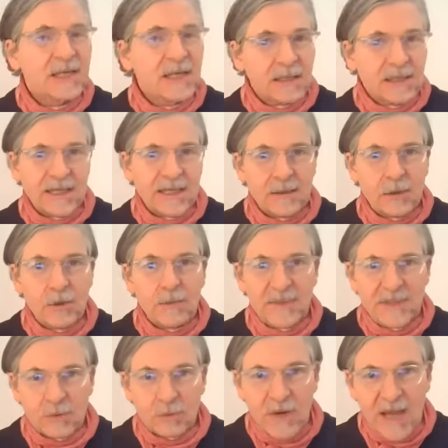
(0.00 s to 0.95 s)
let alone
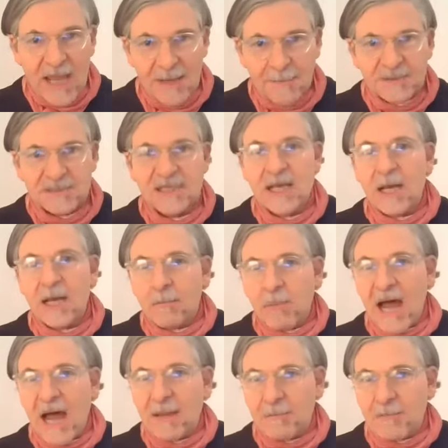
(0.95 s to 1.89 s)
be raped
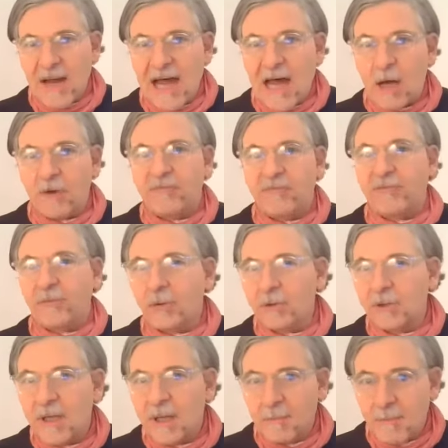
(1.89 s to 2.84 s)
by a
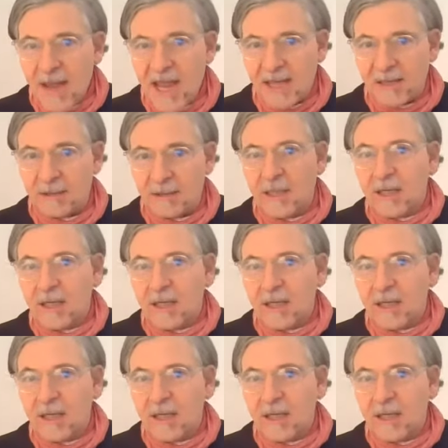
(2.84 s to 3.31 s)
powerful man.